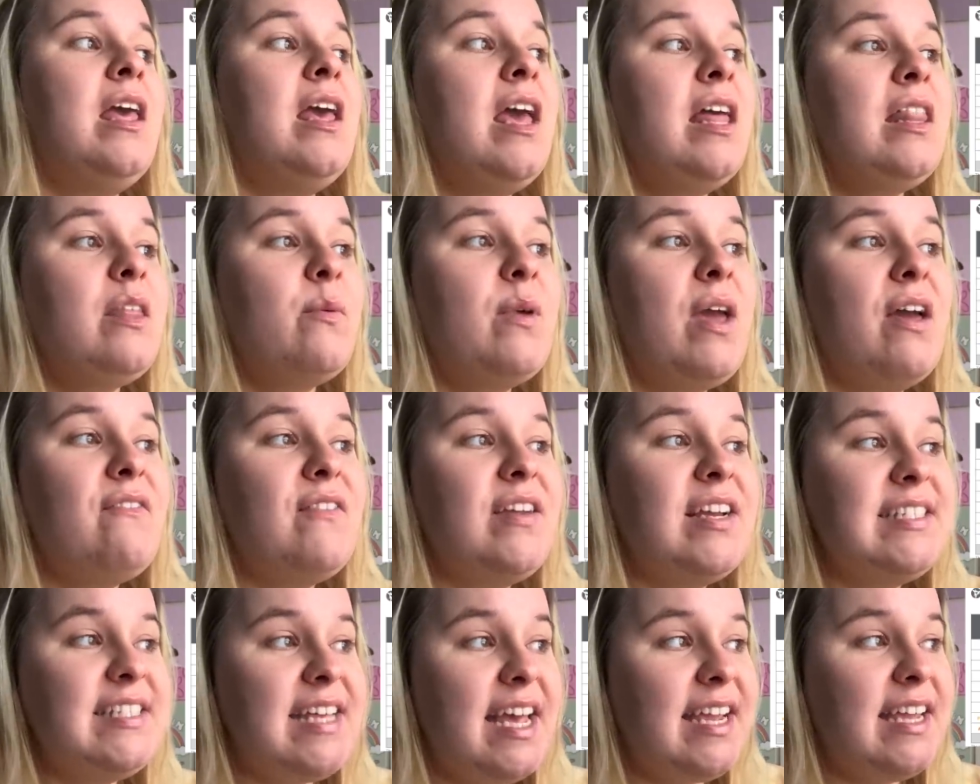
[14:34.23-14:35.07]
Then we have
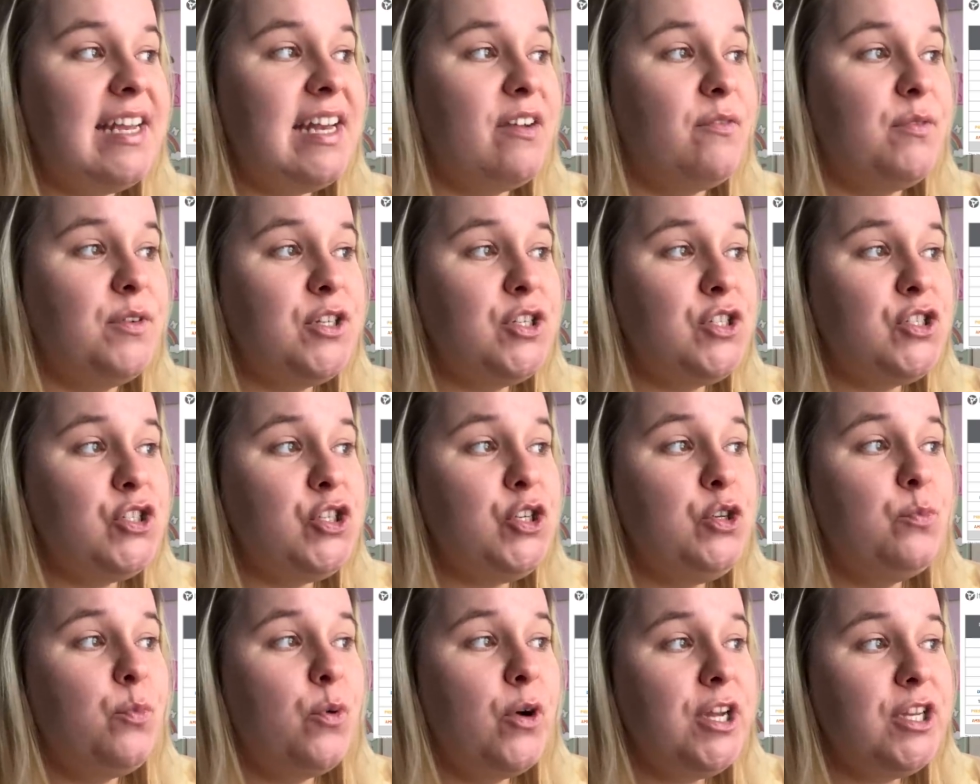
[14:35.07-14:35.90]
executive, which is
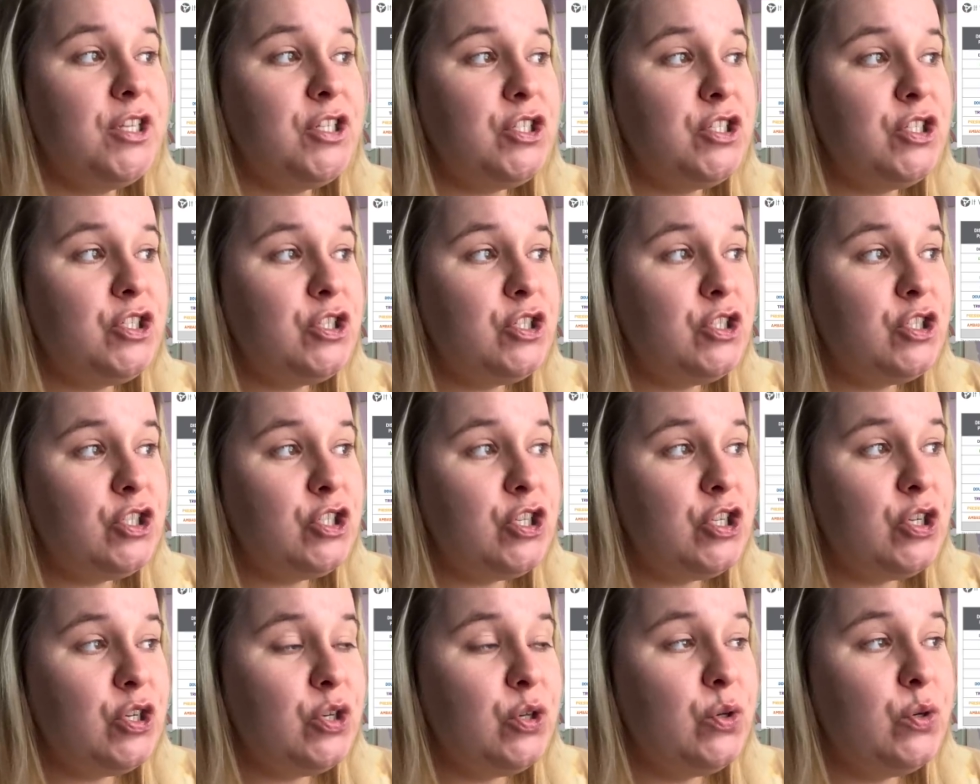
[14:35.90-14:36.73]
2.2,
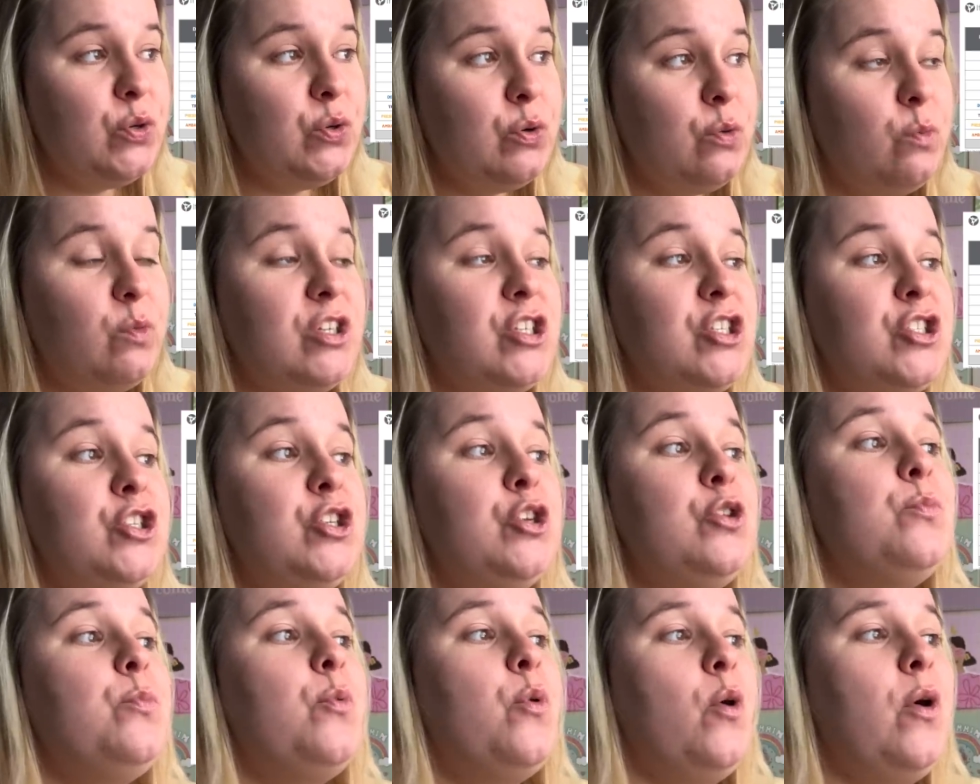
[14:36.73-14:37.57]
which is
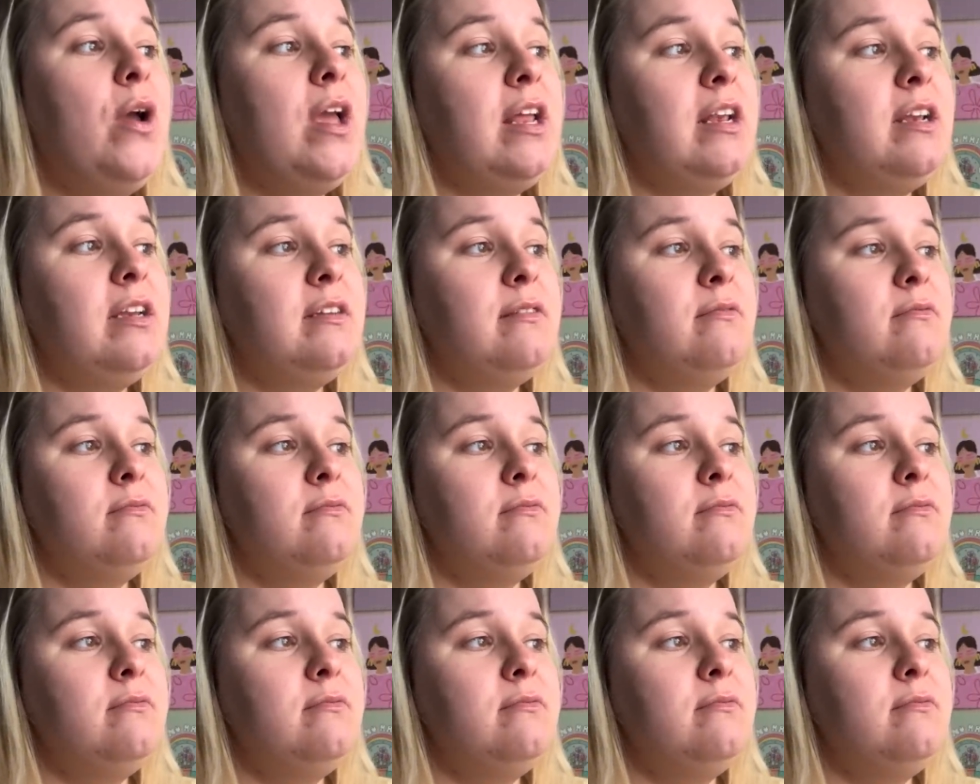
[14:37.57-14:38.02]
2.2.